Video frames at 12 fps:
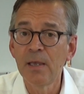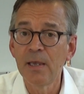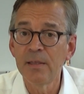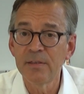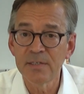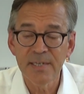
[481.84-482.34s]

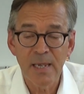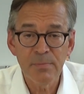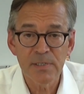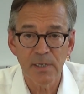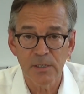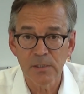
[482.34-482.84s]
In the same
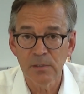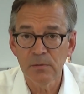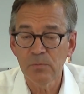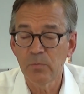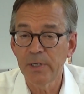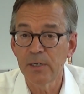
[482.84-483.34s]

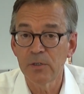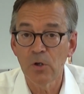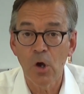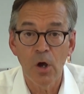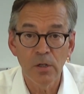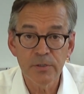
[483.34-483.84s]
session, we can
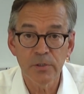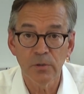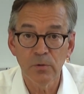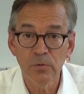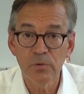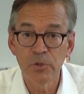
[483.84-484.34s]

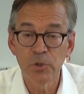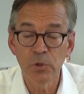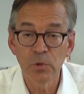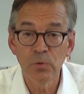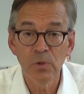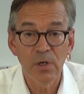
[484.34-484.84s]
also
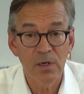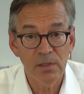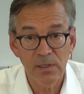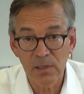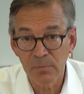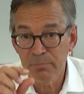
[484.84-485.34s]
do a
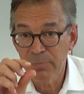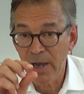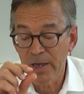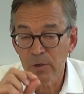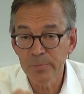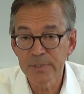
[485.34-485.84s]
little
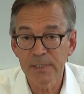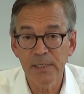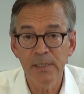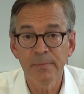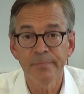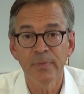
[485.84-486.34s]

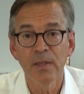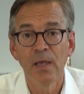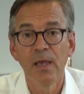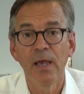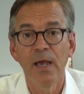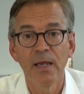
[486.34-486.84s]
biopsy
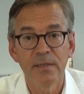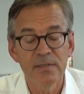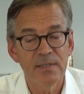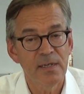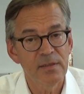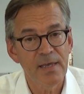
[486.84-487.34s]
and
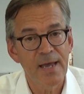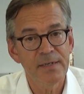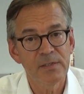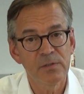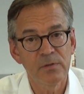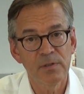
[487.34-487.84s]
send
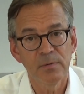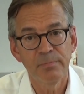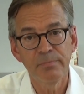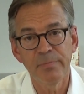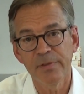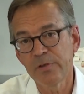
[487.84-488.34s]
that to the
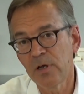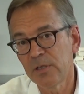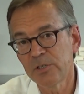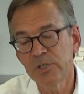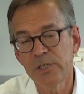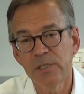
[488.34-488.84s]

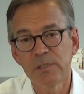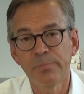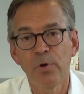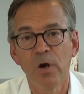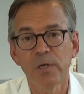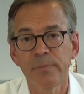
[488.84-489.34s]
pathology
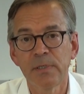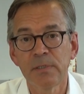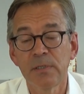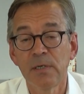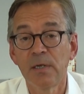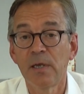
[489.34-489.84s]

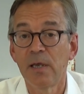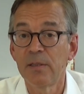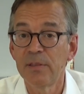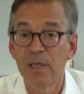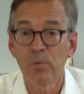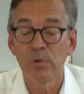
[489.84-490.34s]
department,
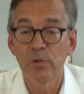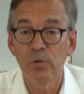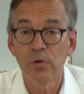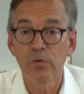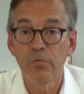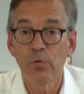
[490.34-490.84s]
and they will
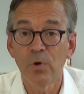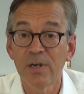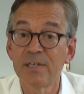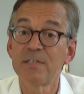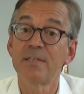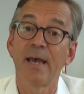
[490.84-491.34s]
look for,
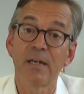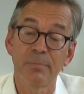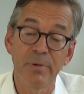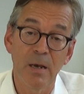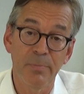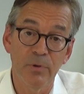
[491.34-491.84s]
is that a
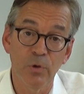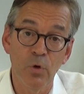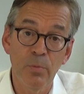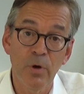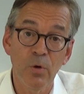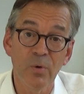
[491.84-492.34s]

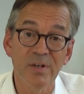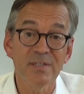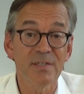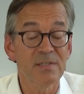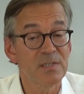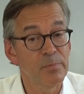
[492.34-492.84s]
papilloma or
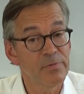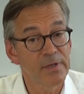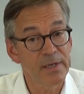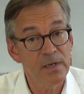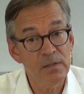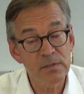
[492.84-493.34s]
is it
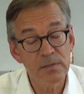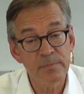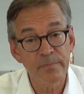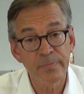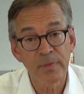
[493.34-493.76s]
something else?